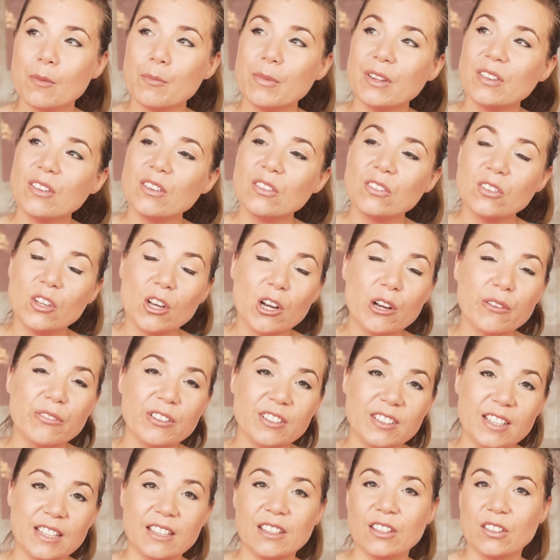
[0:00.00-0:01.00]
But the
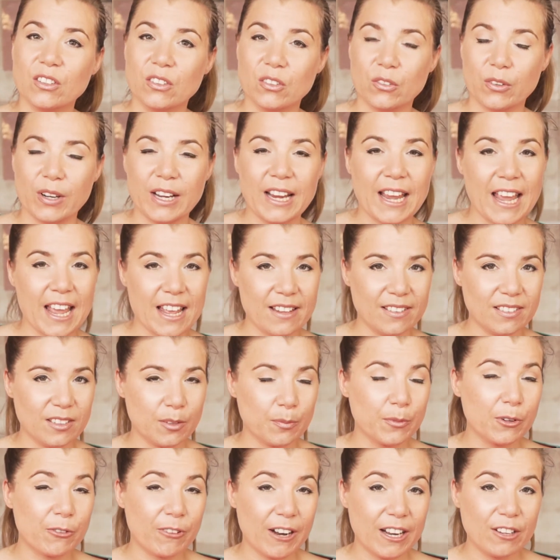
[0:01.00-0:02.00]
service industry had
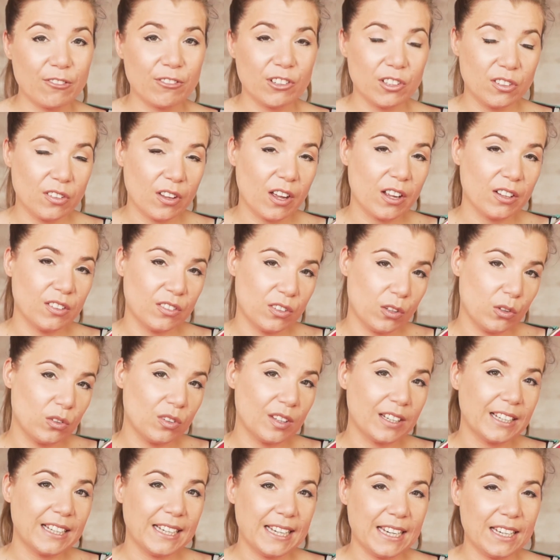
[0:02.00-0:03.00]
some great results
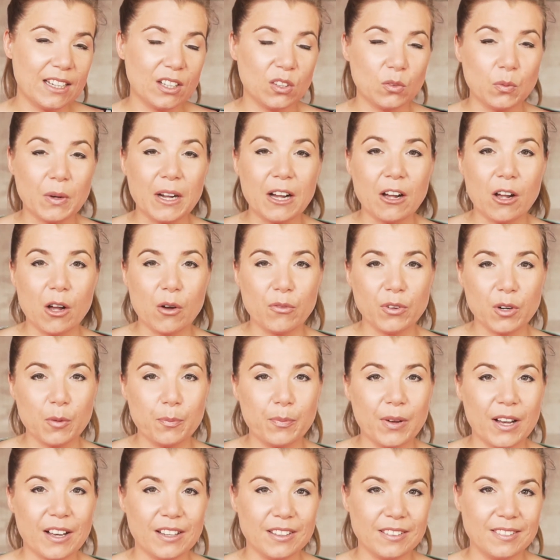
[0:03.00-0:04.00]
using Lean as well over the
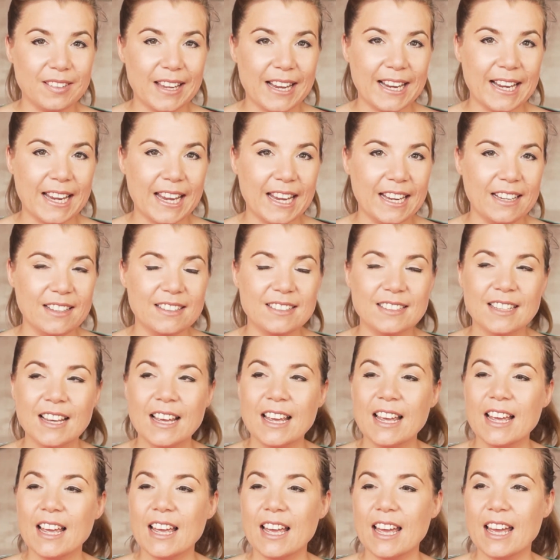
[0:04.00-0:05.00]
past decades.
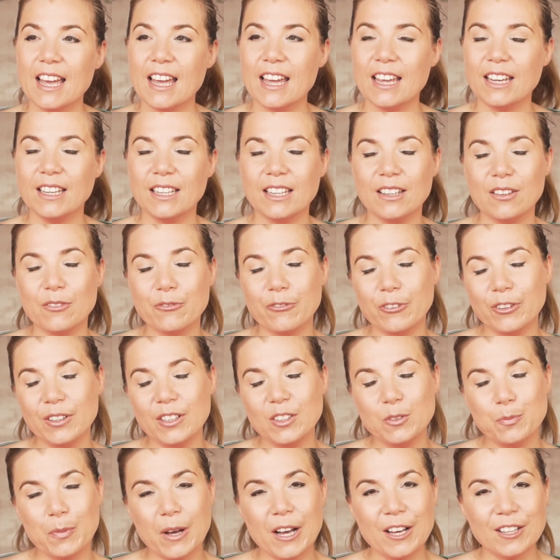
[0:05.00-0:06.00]
And for
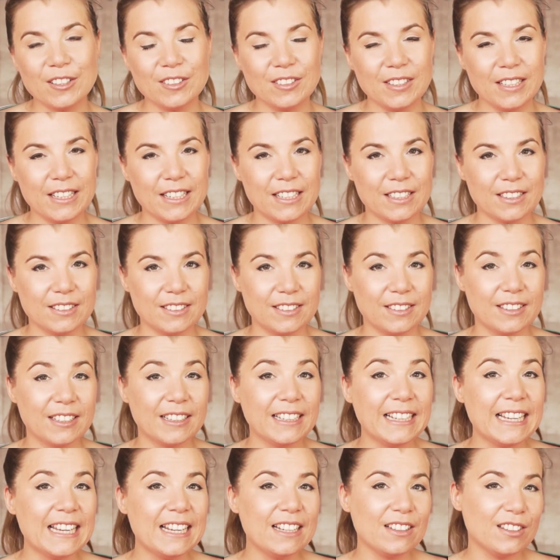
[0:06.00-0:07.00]
these past years,
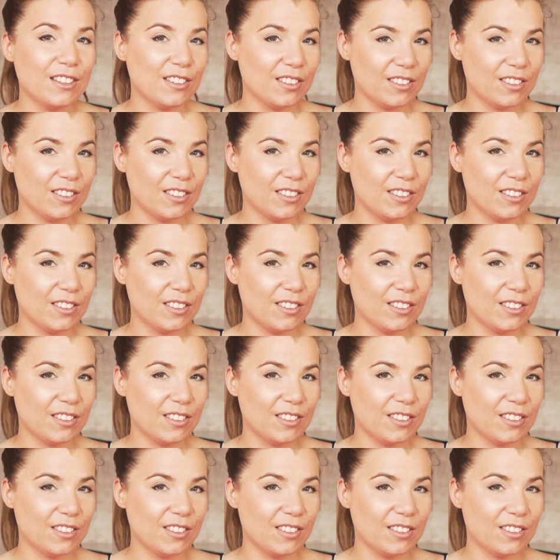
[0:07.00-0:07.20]
the Lean